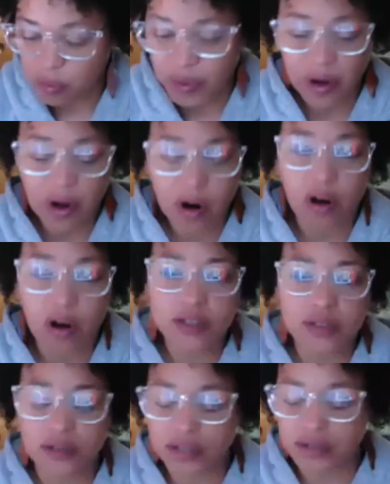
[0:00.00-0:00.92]
There are all
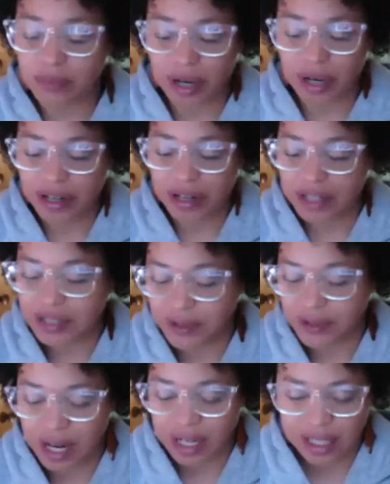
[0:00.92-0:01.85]
sorts of barriers,
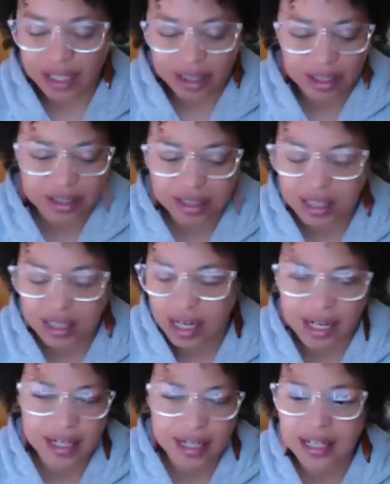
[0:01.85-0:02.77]
right? Like that,
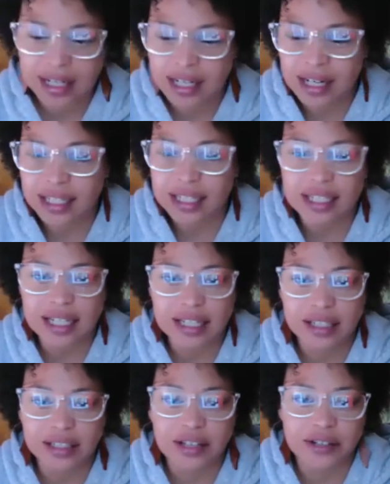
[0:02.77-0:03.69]
and not to say
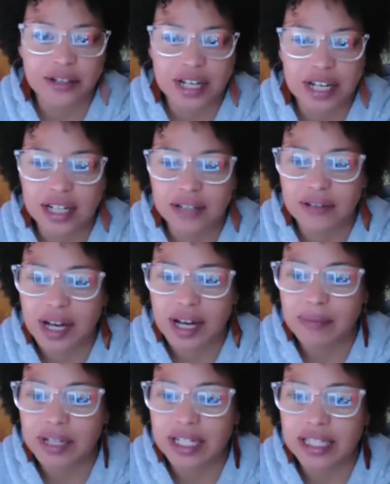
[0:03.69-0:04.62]
that there's not,
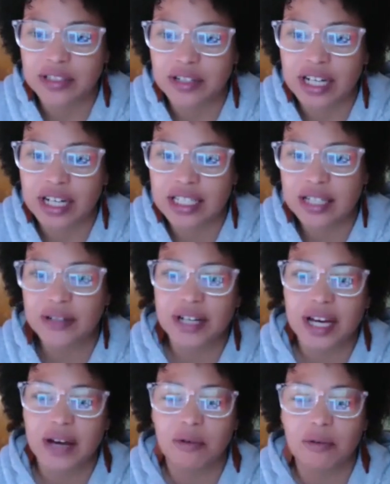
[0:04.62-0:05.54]
right? But like trying to say,
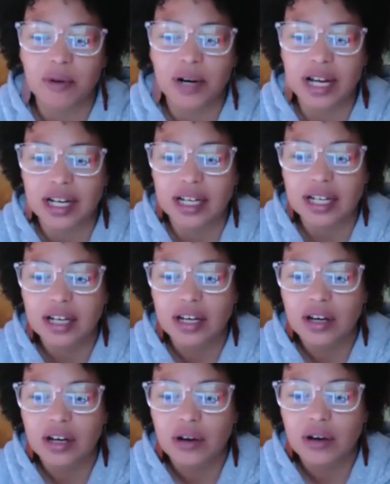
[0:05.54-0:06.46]
okay, well, what
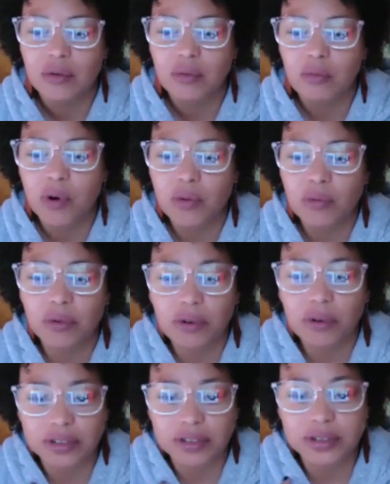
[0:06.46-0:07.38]

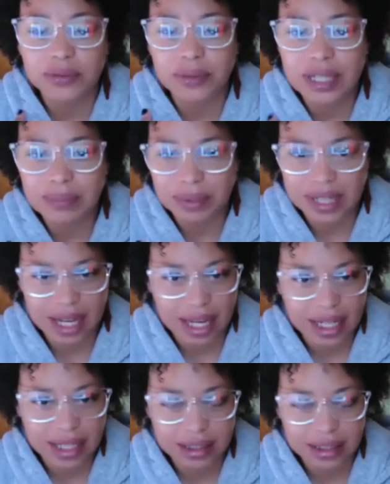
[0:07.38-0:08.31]
role do we
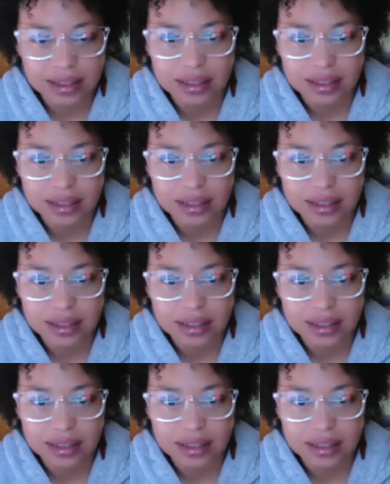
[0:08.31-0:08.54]
play,